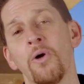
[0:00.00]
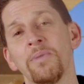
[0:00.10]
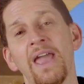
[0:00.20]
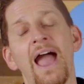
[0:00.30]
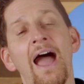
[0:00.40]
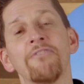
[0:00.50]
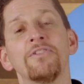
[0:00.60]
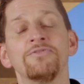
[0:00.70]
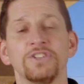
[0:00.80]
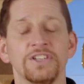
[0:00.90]
on behalf
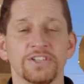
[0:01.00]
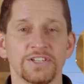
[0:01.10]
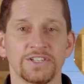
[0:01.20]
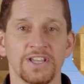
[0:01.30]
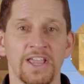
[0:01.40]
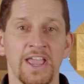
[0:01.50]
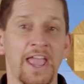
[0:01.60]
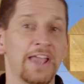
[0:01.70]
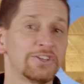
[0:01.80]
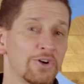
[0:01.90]
of Jesus.
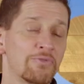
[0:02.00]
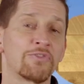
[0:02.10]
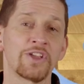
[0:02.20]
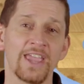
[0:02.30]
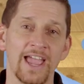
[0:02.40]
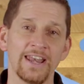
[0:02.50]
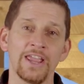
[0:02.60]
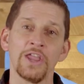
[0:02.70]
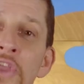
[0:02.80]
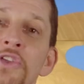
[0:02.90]
And don't forget,
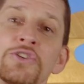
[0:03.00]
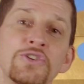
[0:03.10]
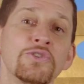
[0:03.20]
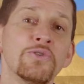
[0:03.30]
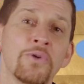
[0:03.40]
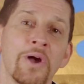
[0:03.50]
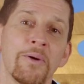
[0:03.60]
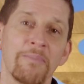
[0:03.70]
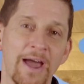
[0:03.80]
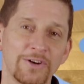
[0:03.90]

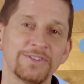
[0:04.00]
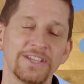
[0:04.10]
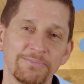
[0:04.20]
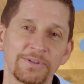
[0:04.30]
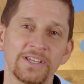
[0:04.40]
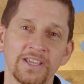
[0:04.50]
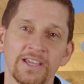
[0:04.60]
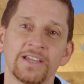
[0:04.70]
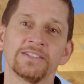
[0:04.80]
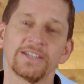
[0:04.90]
you matter deeply
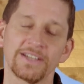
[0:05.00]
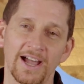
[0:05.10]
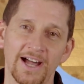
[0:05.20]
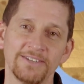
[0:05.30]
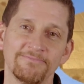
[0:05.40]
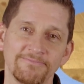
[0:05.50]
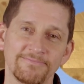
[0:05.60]
to God.